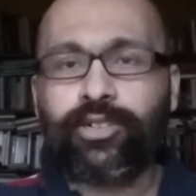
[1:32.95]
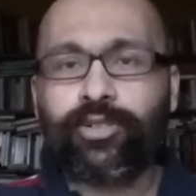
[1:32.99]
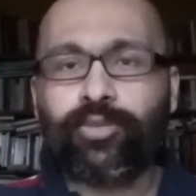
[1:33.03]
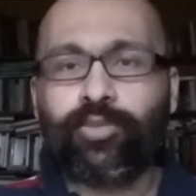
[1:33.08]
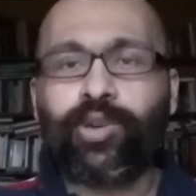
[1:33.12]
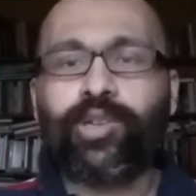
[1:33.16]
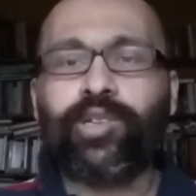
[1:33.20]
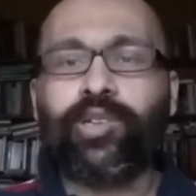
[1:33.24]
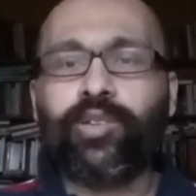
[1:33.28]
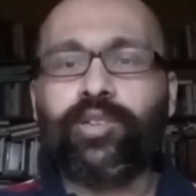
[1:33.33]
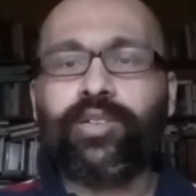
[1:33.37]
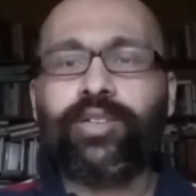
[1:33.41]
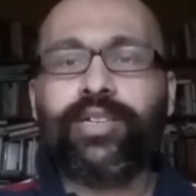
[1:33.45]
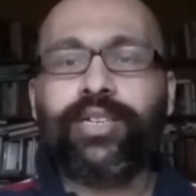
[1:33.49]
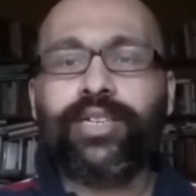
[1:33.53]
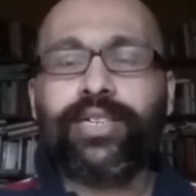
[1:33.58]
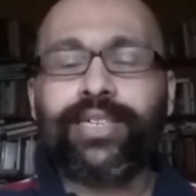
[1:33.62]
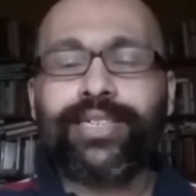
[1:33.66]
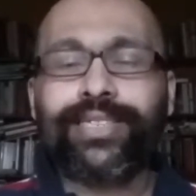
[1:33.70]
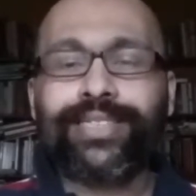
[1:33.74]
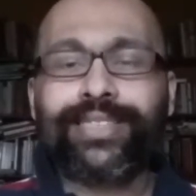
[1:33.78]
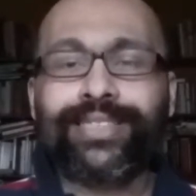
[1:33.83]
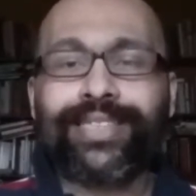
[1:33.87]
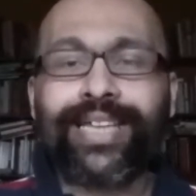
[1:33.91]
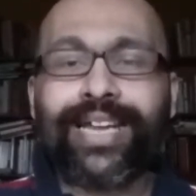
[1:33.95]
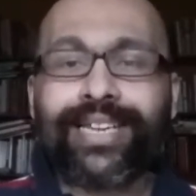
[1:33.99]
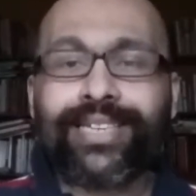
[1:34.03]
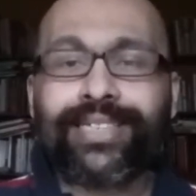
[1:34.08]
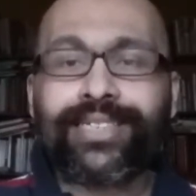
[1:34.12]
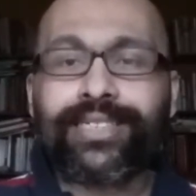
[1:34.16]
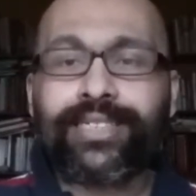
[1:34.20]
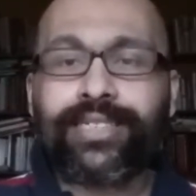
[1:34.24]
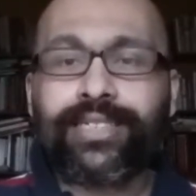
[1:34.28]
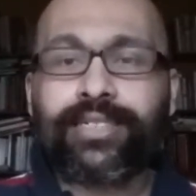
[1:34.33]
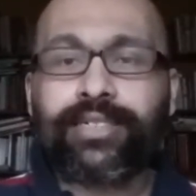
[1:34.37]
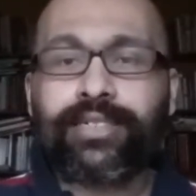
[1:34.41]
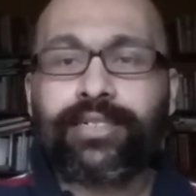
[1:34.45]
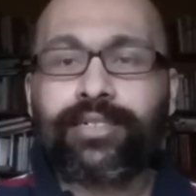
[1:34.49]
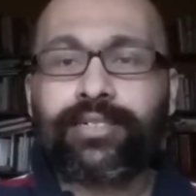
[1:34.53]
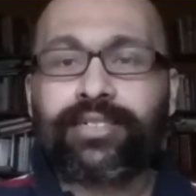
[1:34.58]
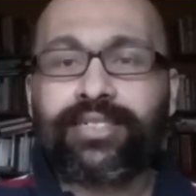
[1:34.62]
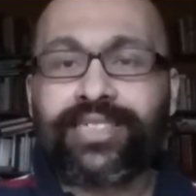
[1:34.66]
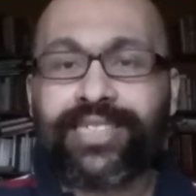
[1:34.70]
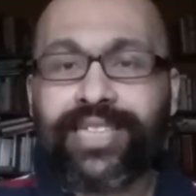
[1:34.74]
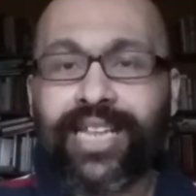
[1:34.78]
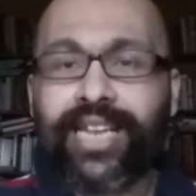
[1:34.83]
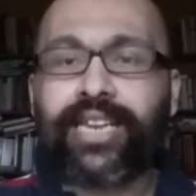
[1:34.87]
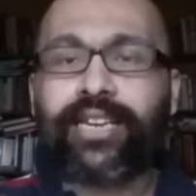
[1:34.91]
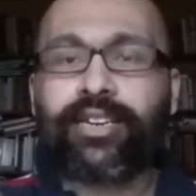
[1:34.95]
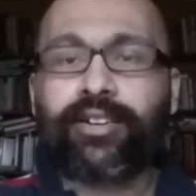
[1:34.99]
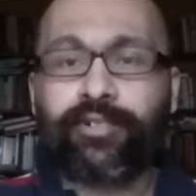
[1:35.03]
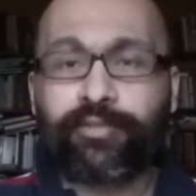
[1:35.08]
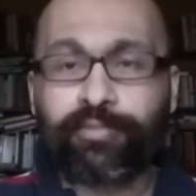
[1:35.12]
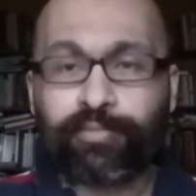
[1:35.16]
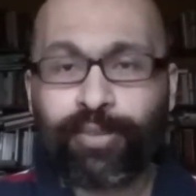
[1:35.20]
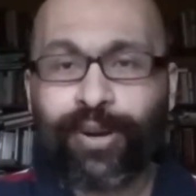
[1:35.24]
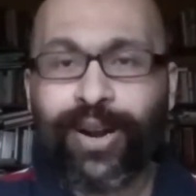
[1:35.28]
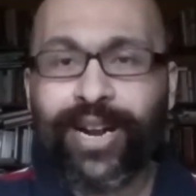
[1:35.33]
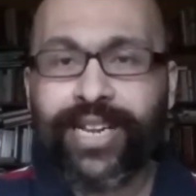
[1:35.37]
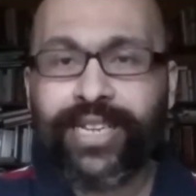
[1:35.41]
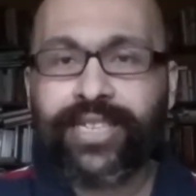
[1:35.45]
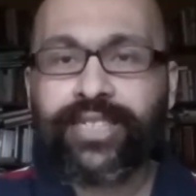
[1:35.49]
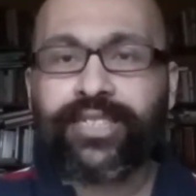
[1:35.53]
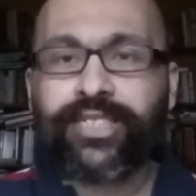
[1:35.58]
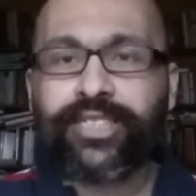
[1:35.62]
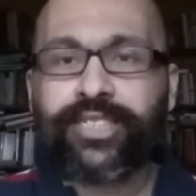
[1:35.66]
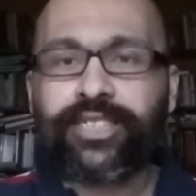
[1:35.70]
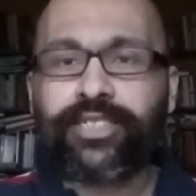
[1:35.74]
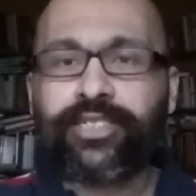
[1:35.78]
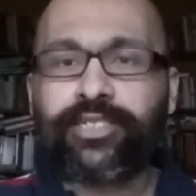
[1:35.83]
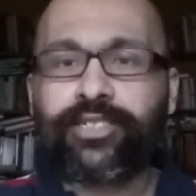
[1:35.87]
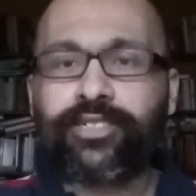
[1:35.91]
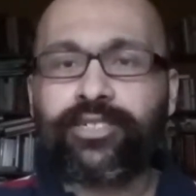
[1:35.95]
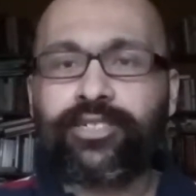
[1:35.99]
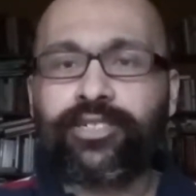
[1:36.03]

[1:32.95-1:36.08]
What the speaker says: Well, that state of praise